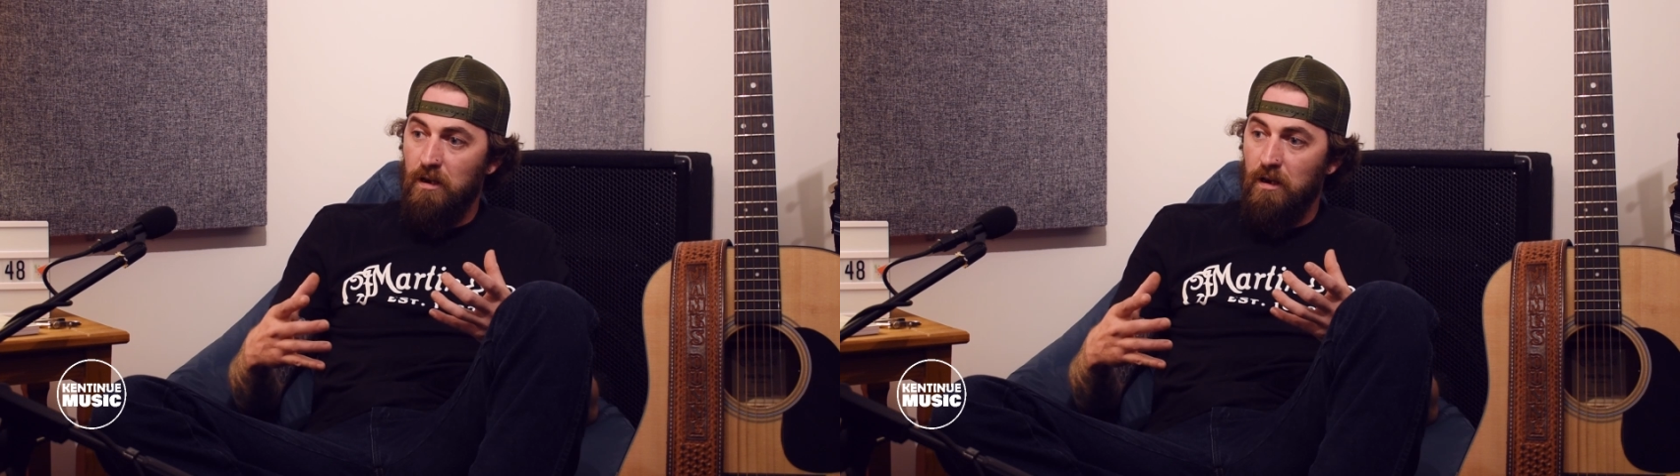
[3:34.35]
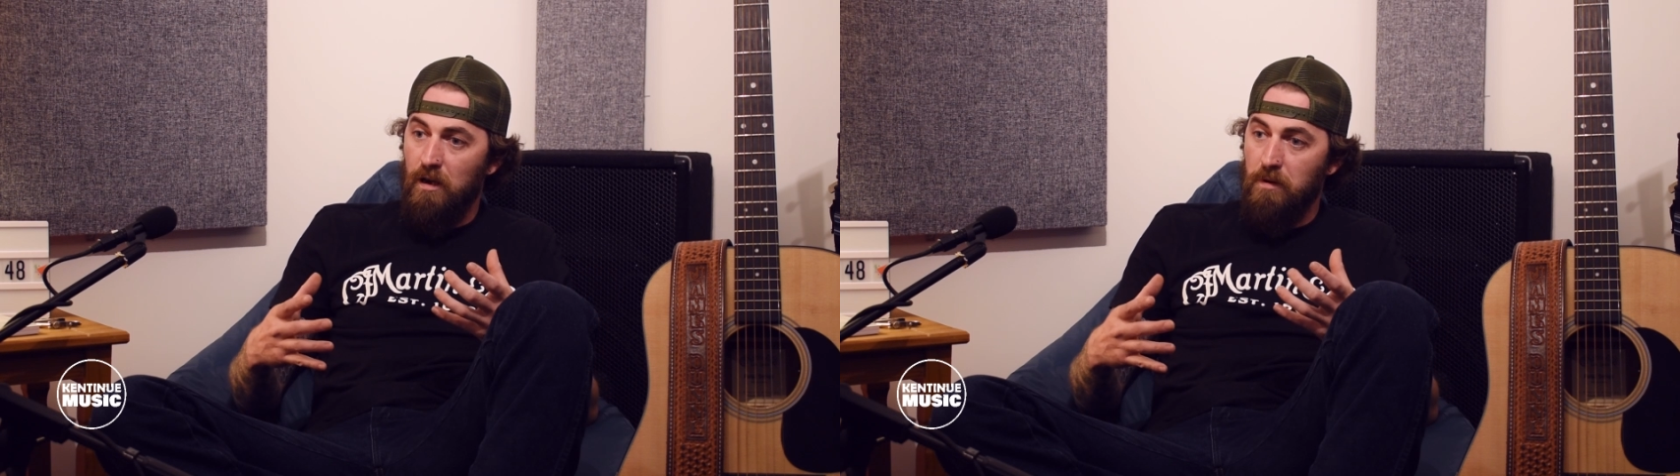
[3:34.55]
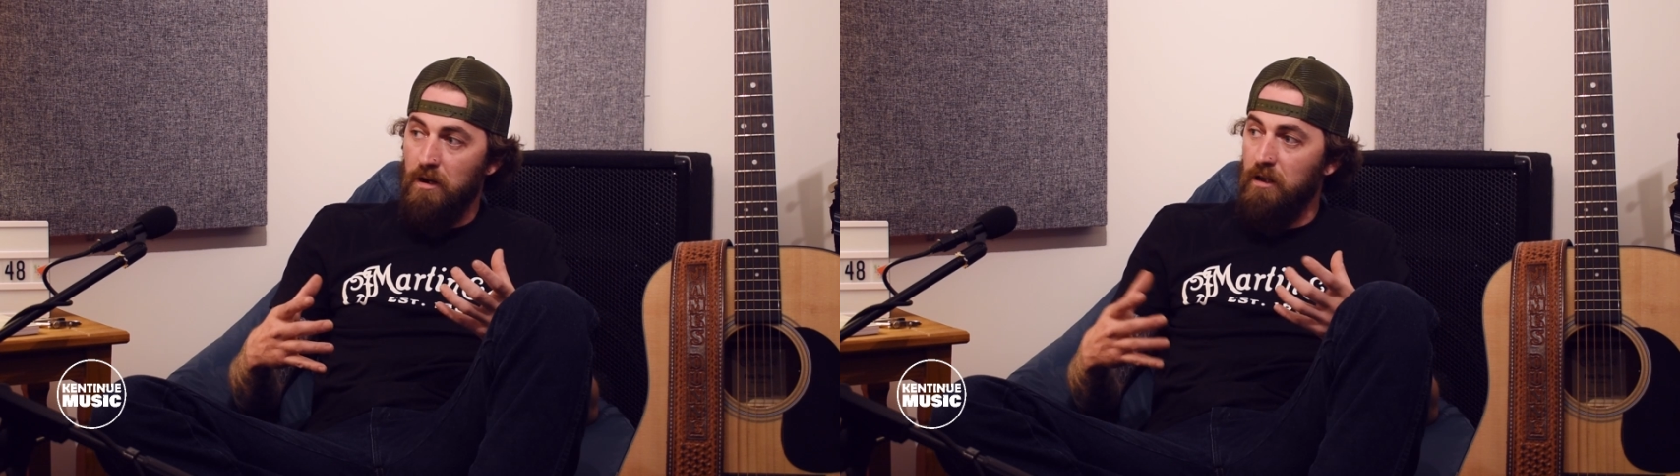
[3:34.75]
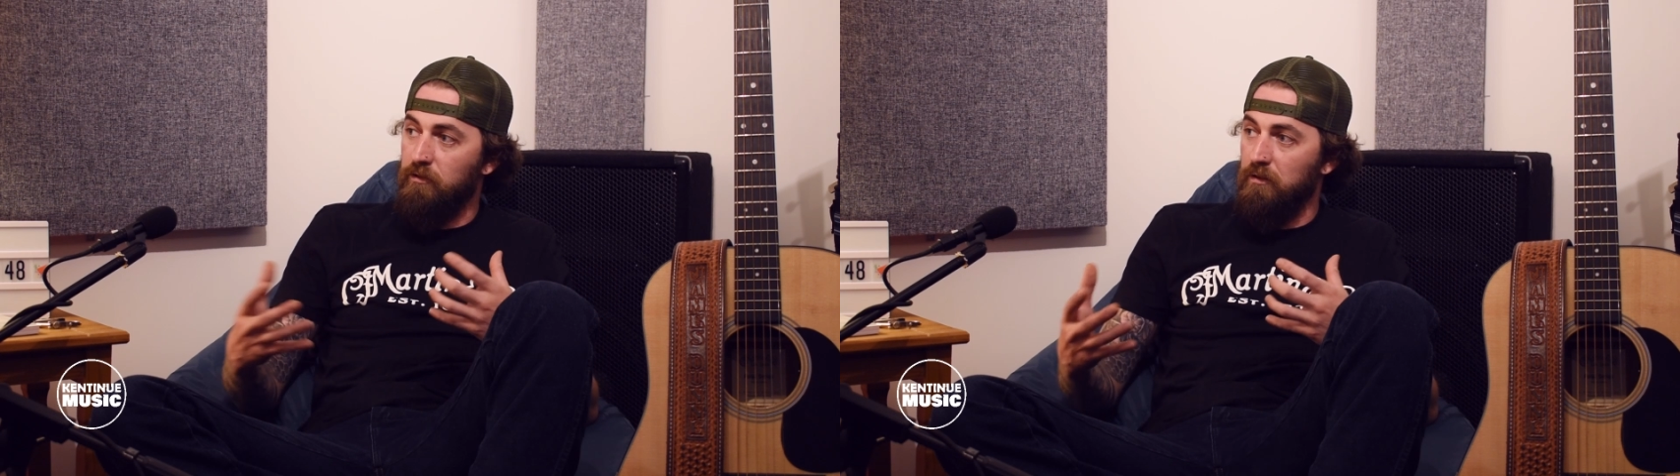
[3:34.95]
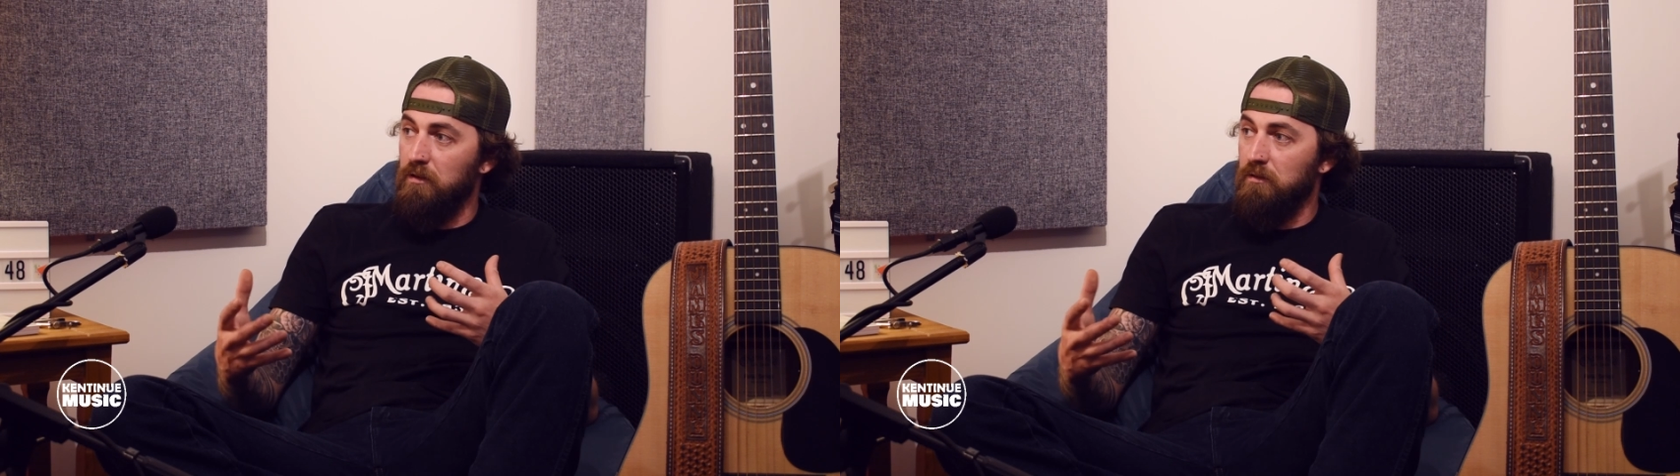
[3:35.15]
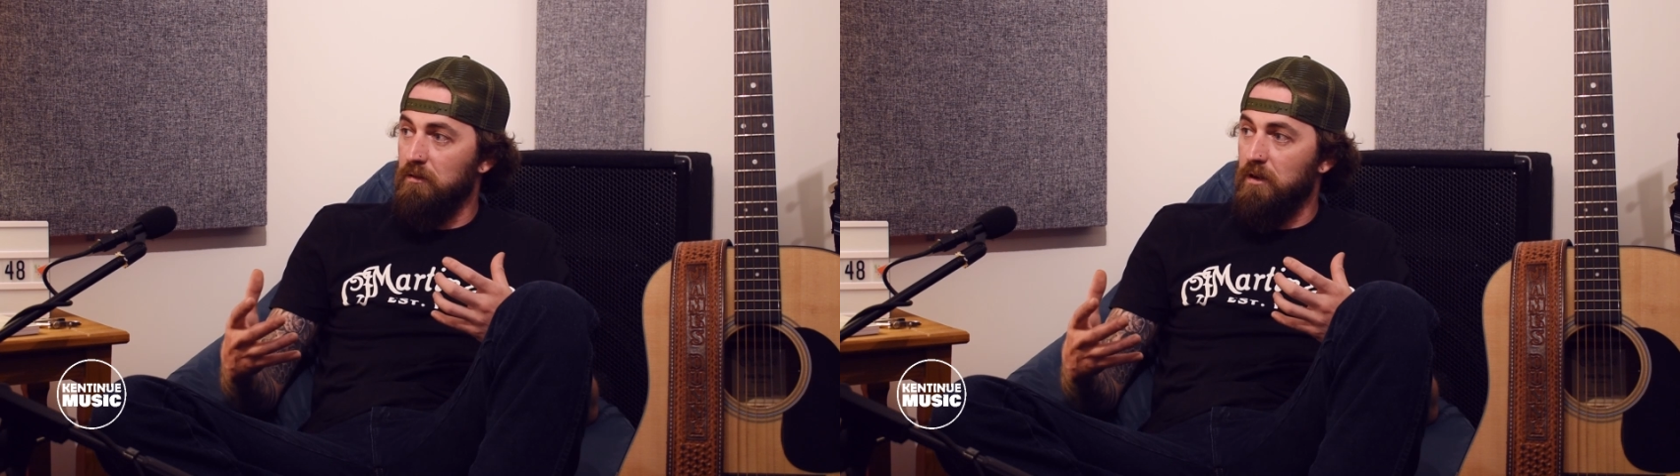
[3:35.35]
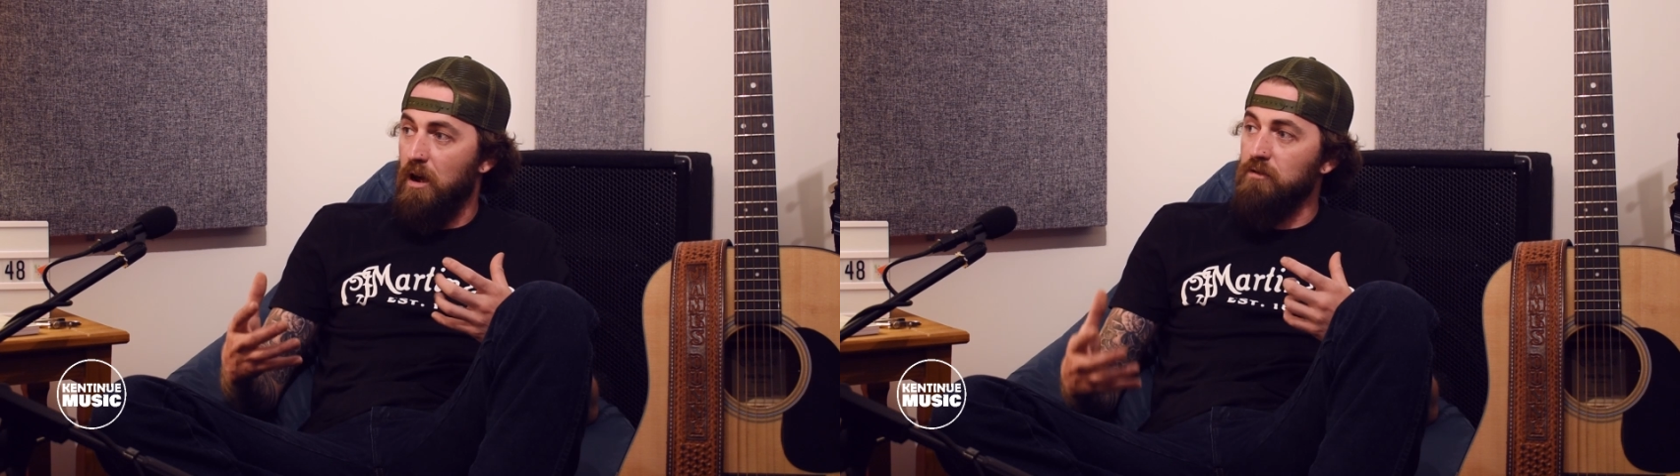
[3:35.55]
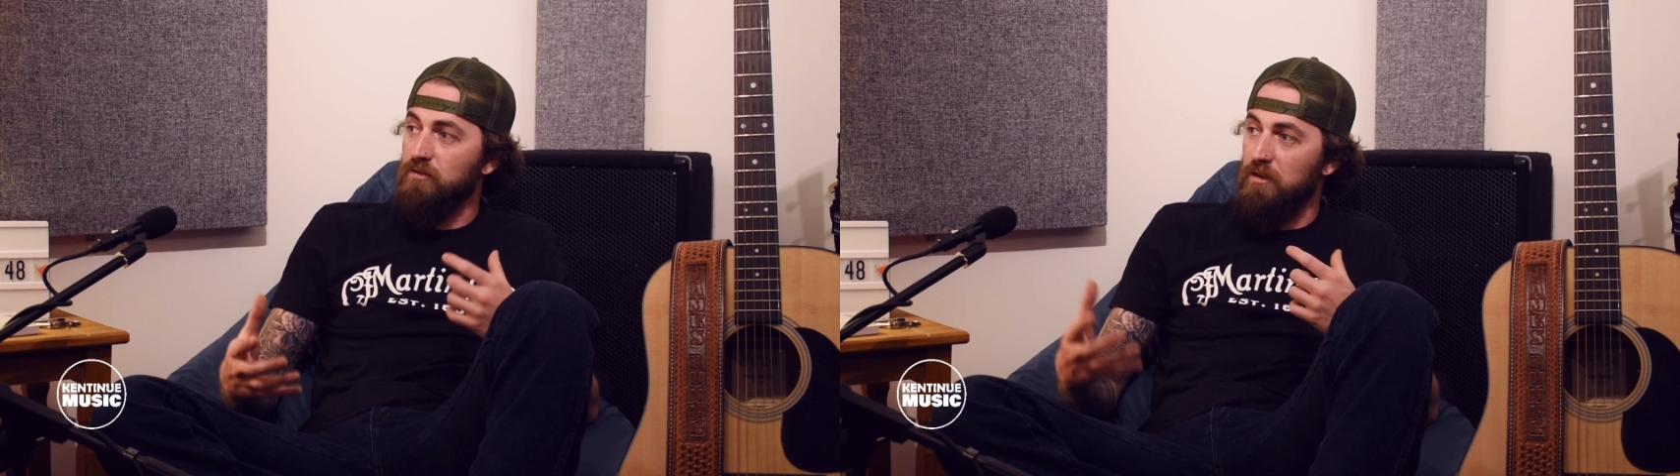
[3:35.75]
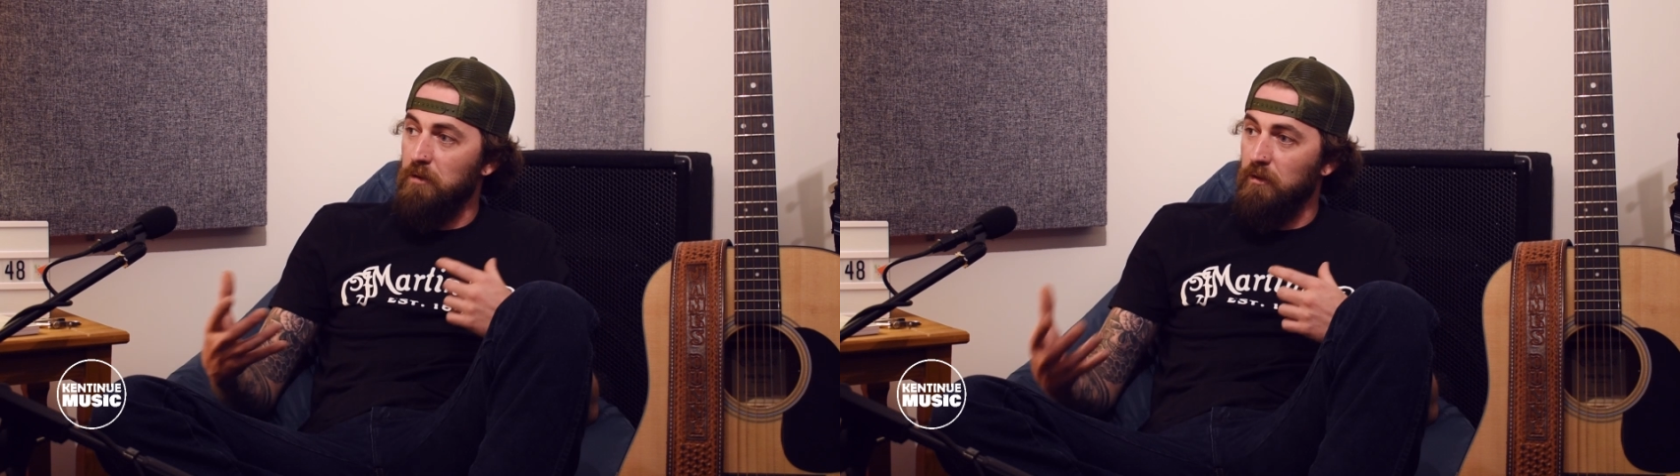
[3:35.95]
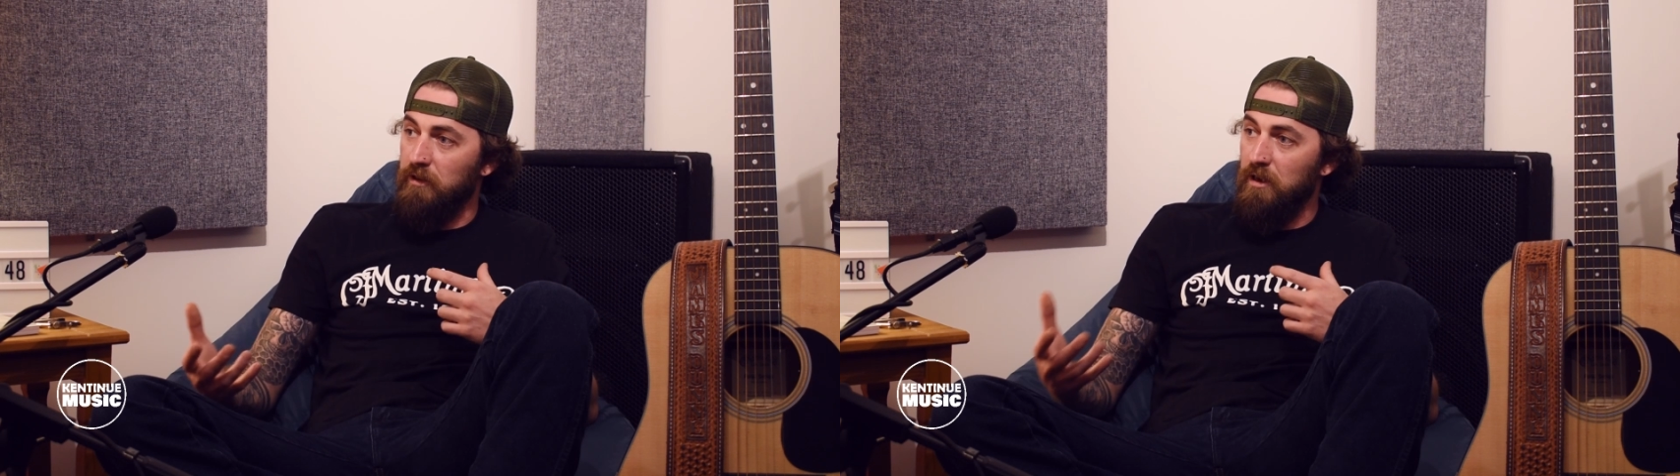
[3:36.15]
Appalachian country
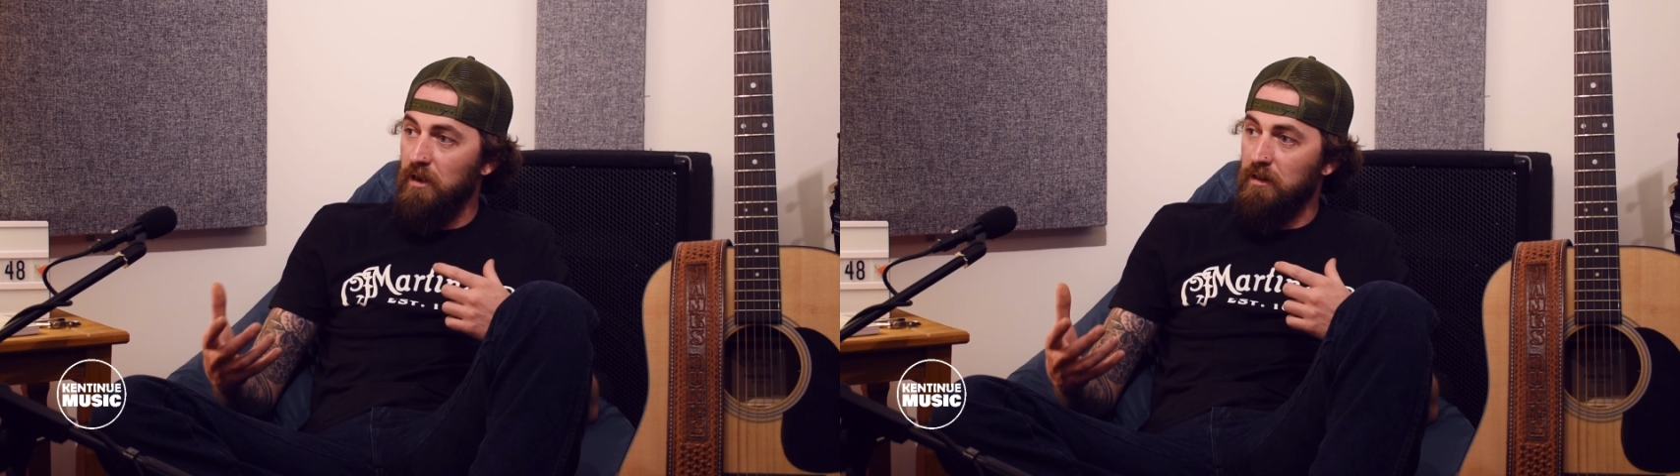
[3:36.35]
music,